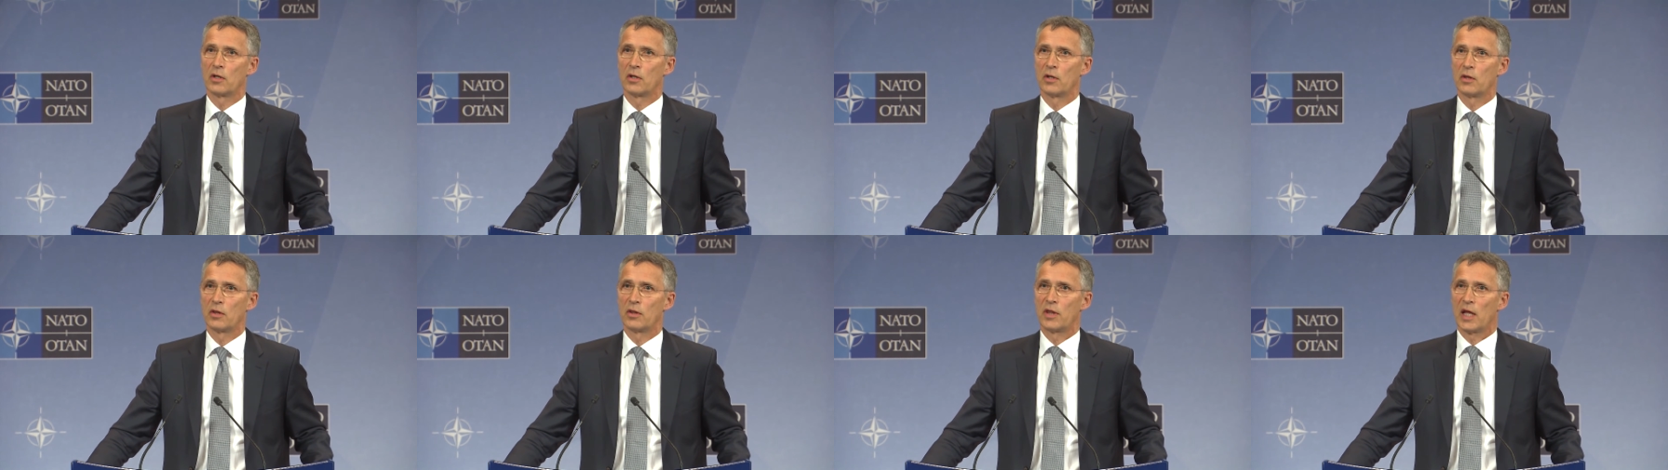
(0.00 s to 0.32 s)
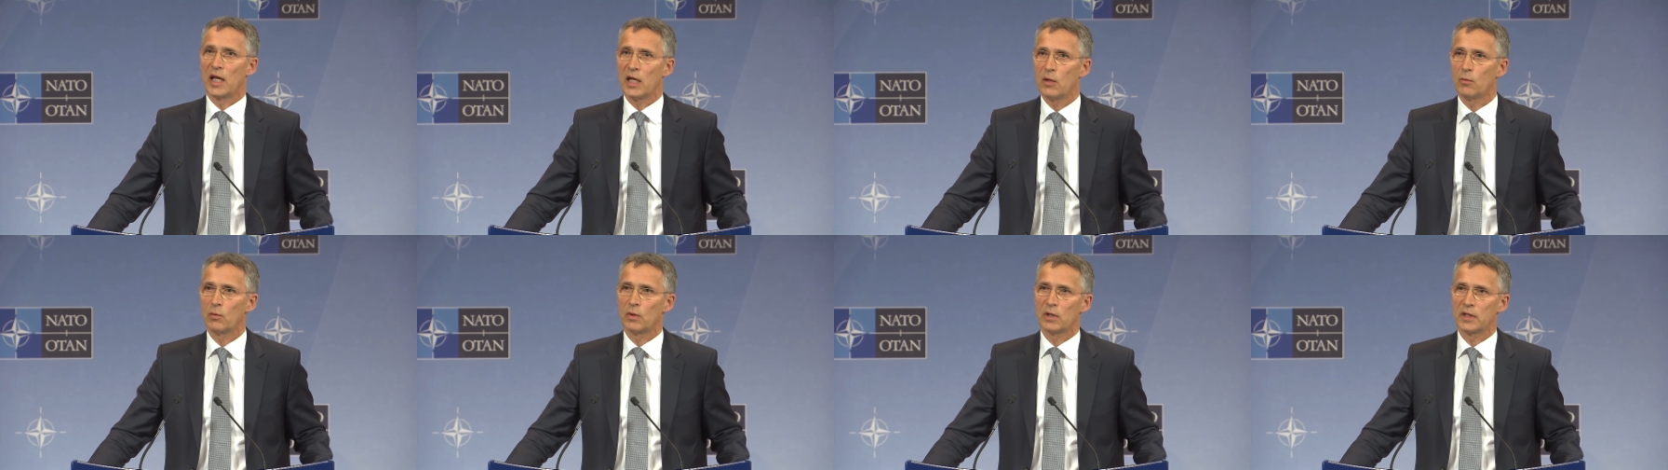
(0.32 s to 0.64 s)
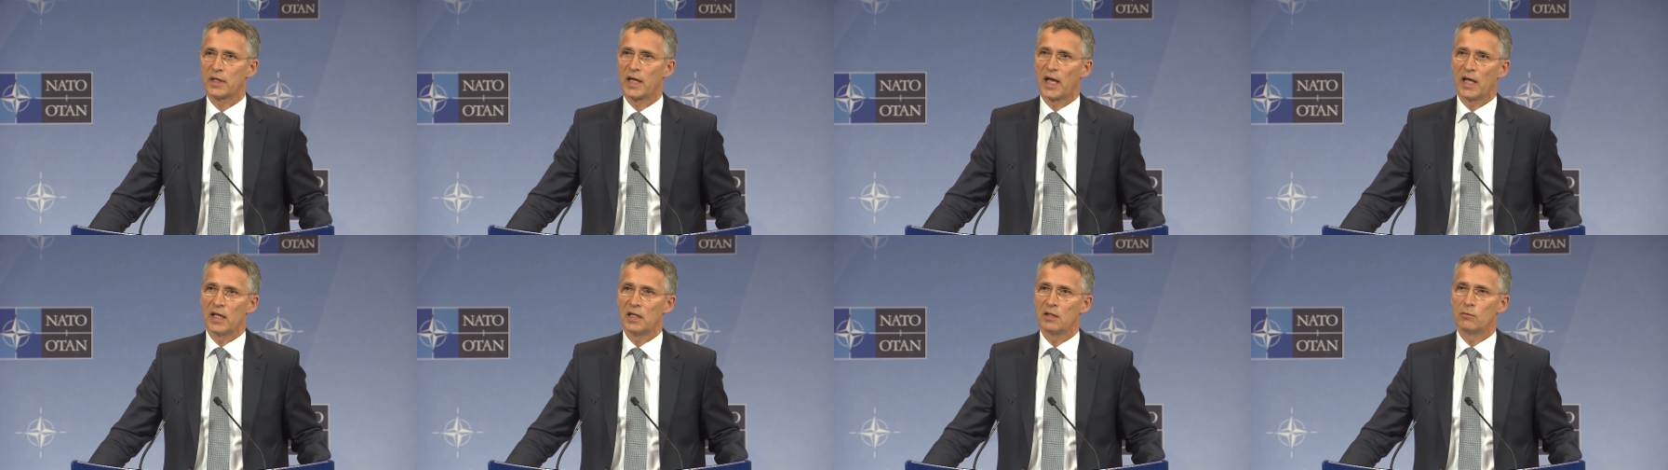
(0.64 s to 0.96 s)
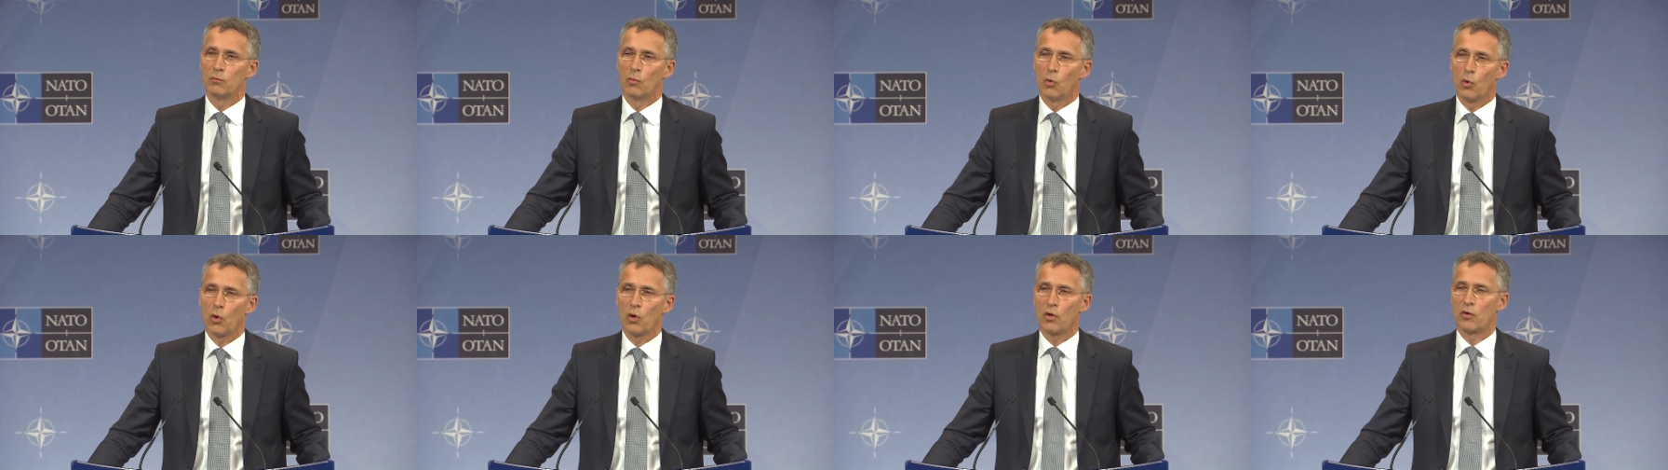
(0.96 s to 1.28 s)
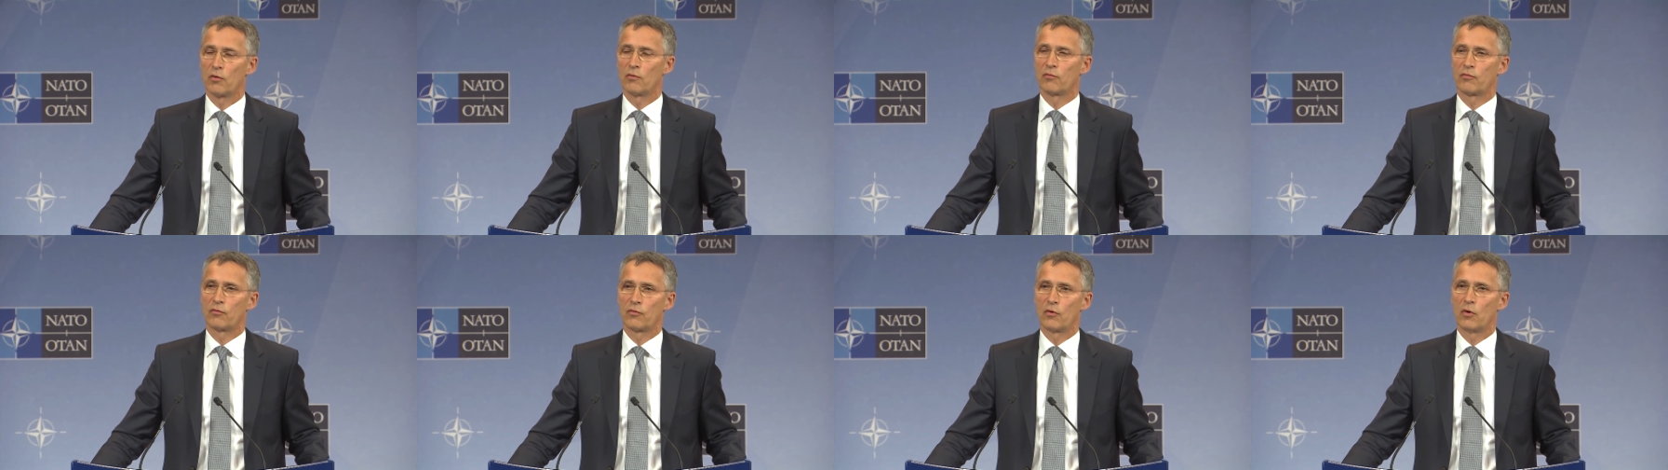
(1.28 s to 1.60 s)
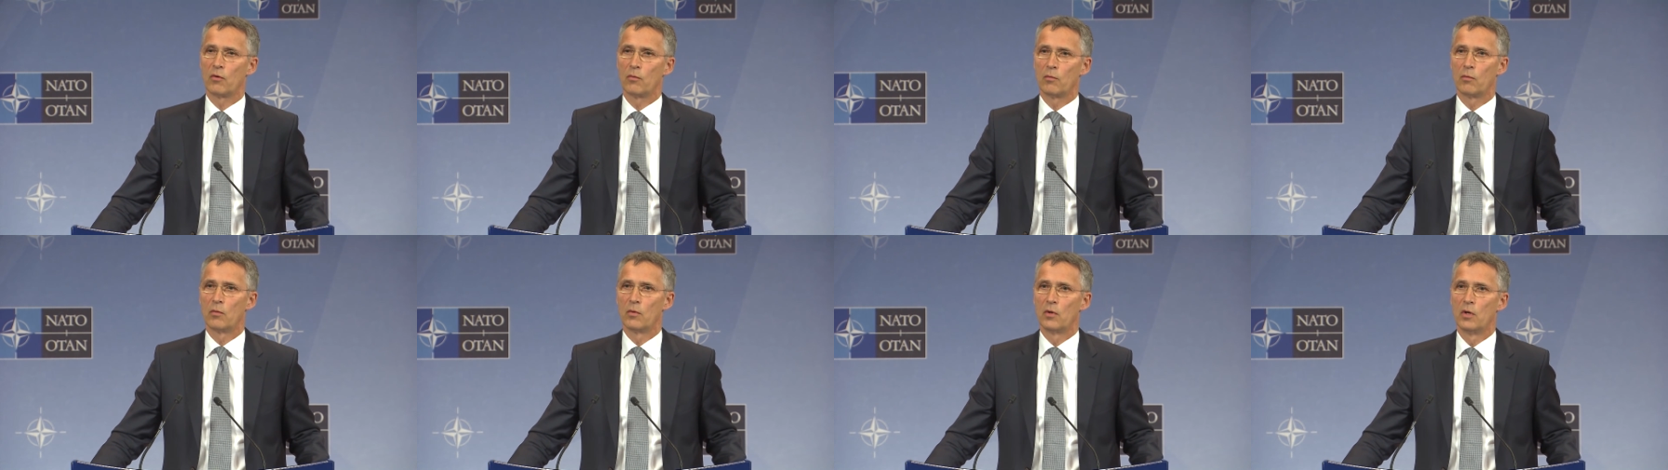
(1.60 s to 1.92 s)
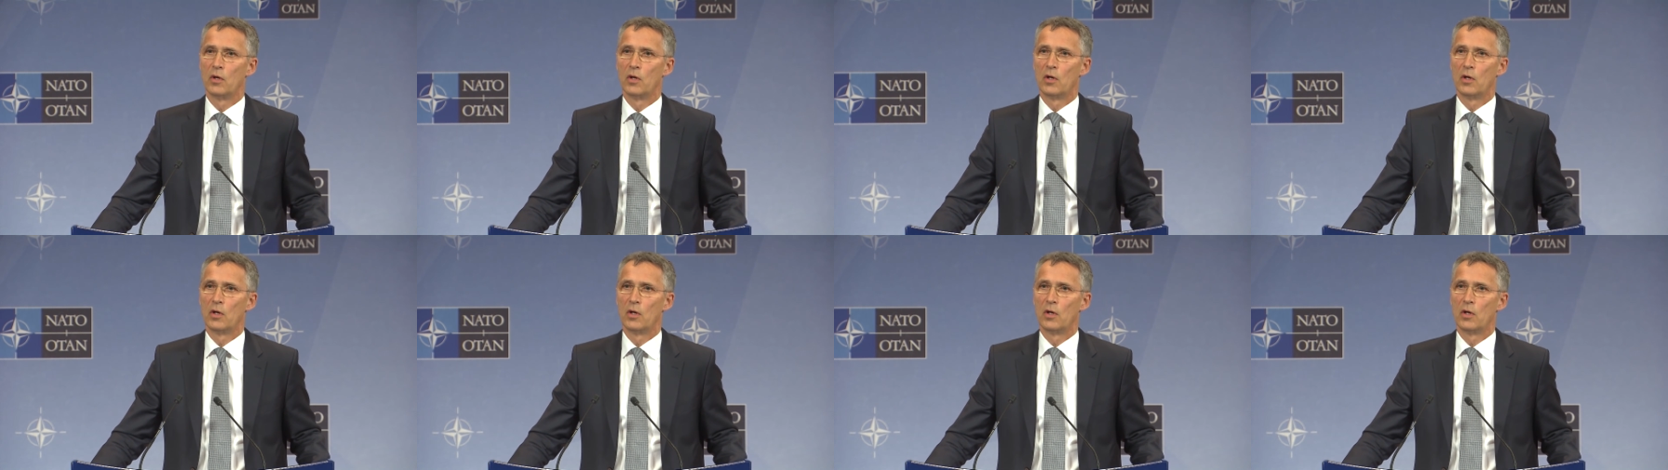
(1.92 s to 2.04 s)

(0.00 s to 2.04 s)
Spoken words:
they will gain more from